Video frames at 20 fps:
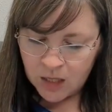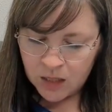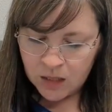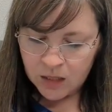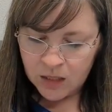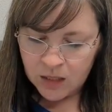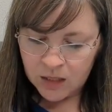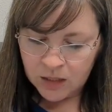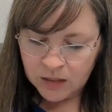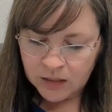
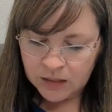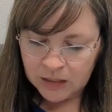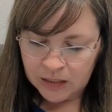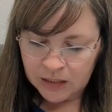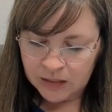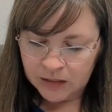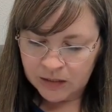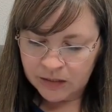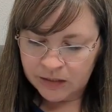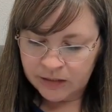This
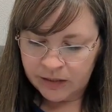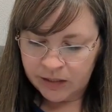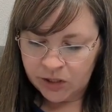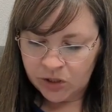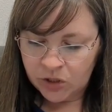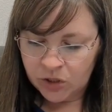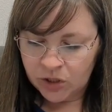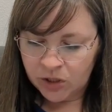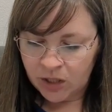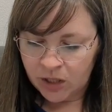is
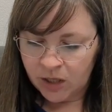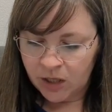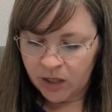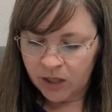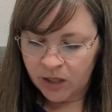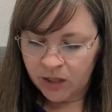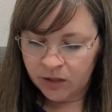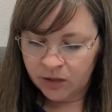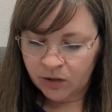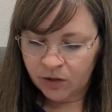stitched
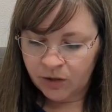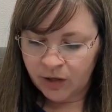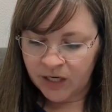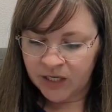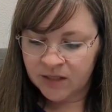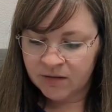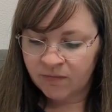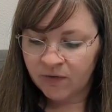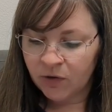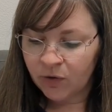on
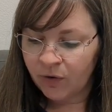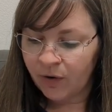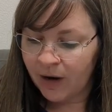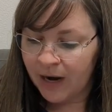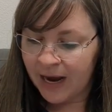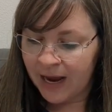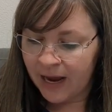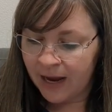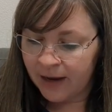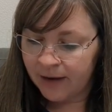Graceful
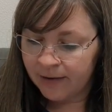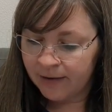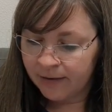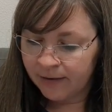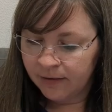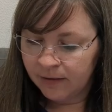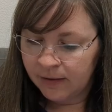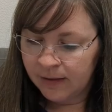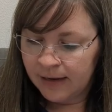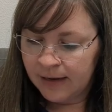Gray
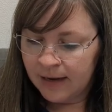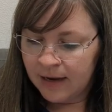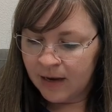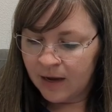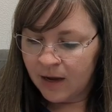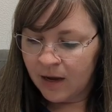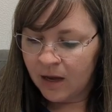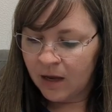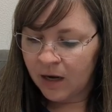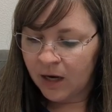
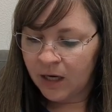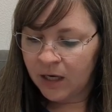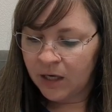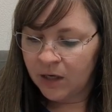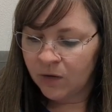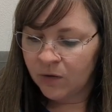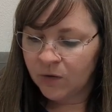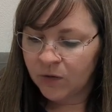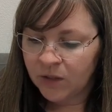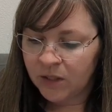and I
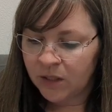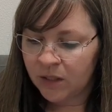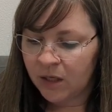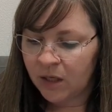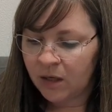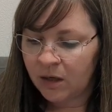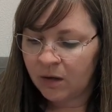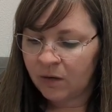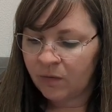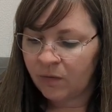used
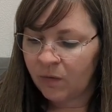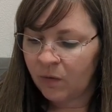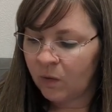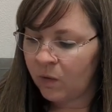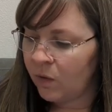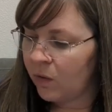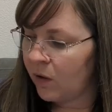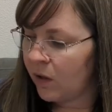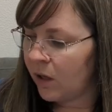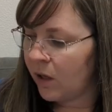it
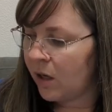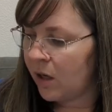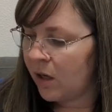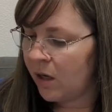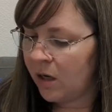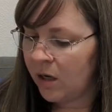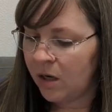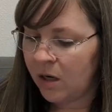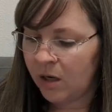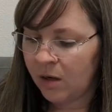for
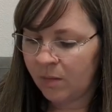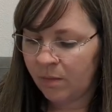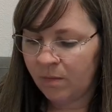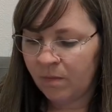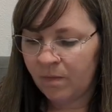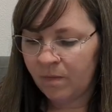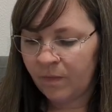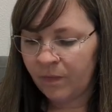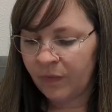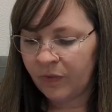
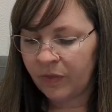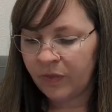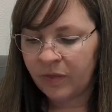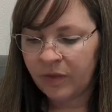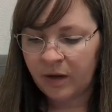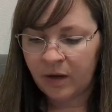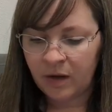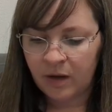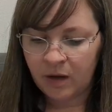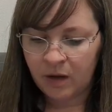
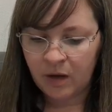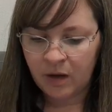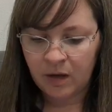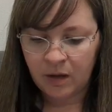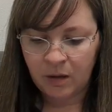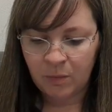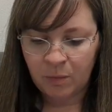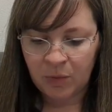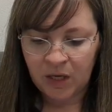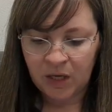the
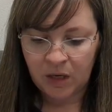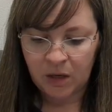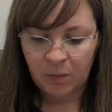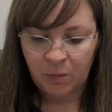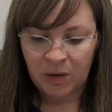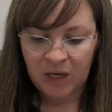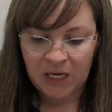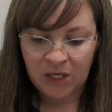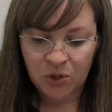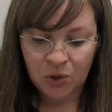Olympic
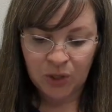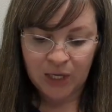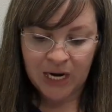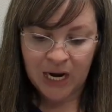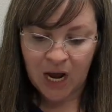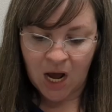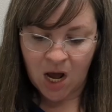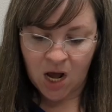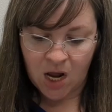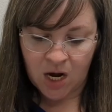
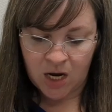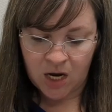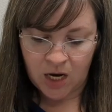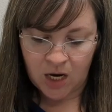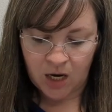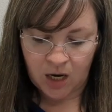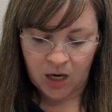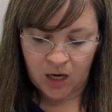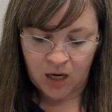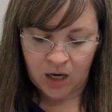
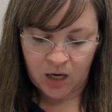Patriotic